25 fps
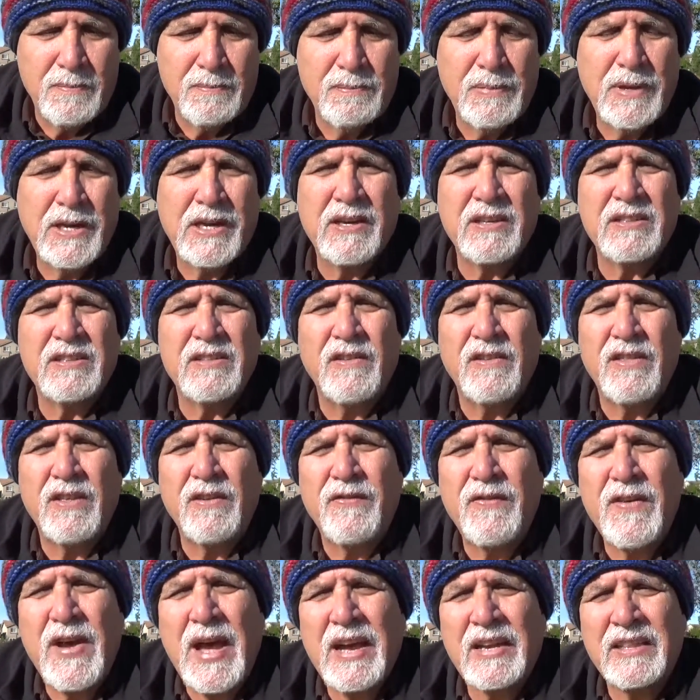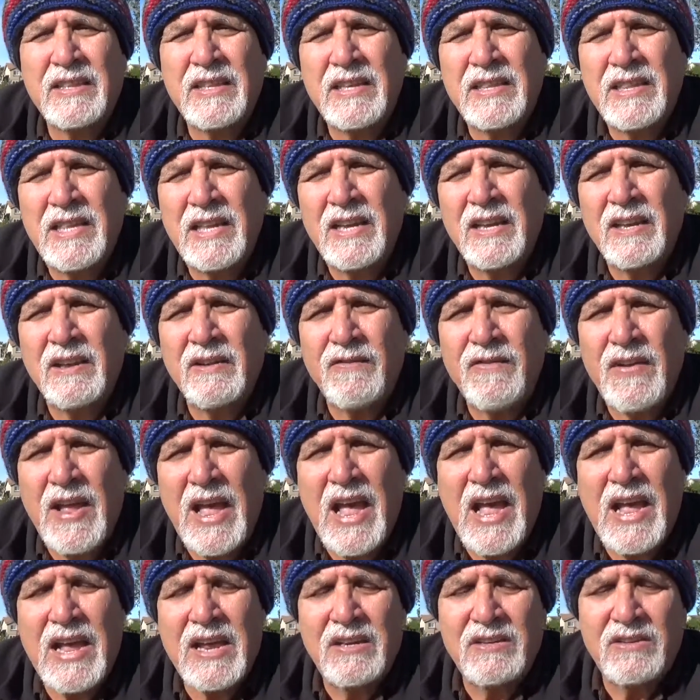because of the fact that they give
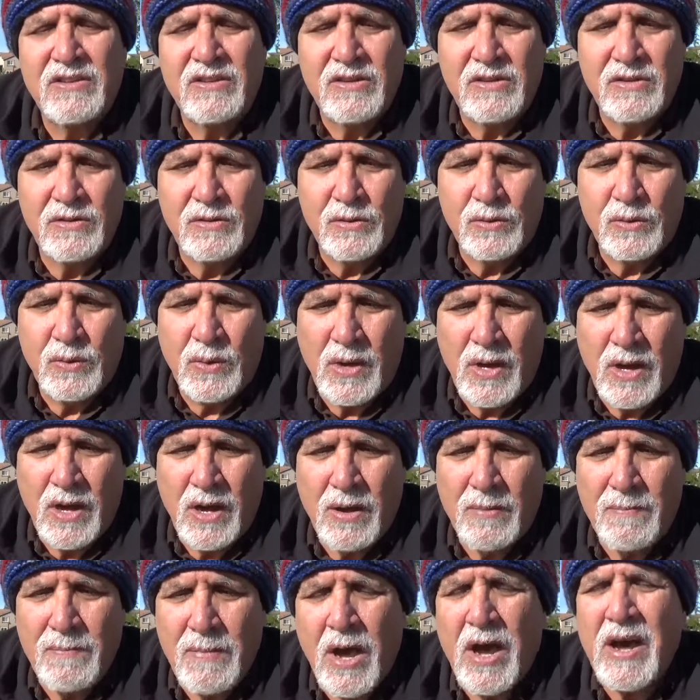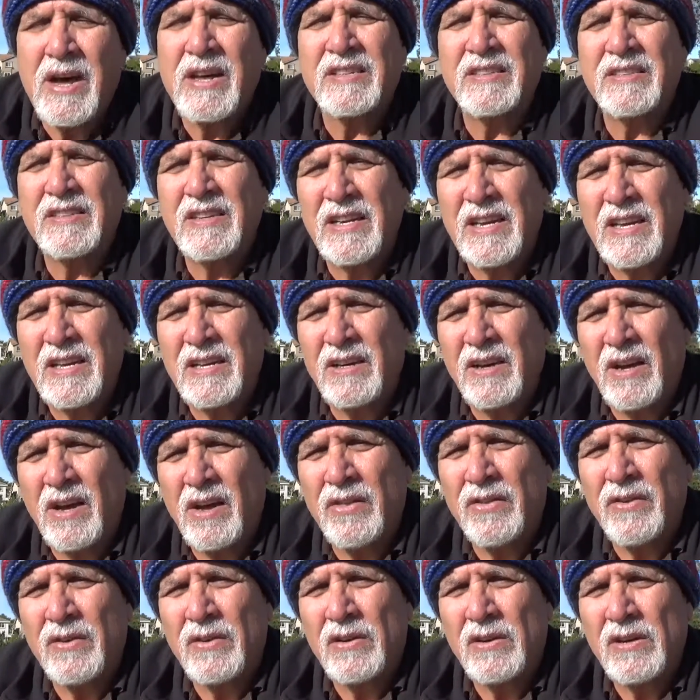aid to Hamas and
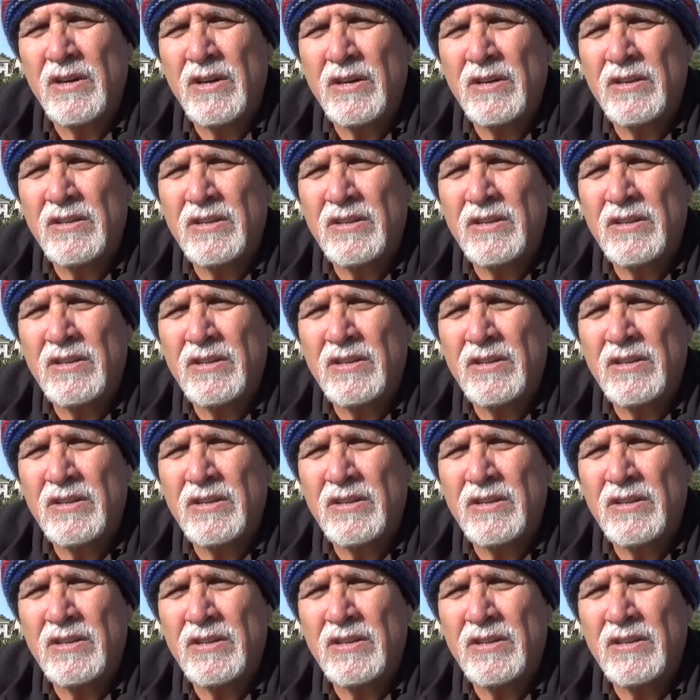other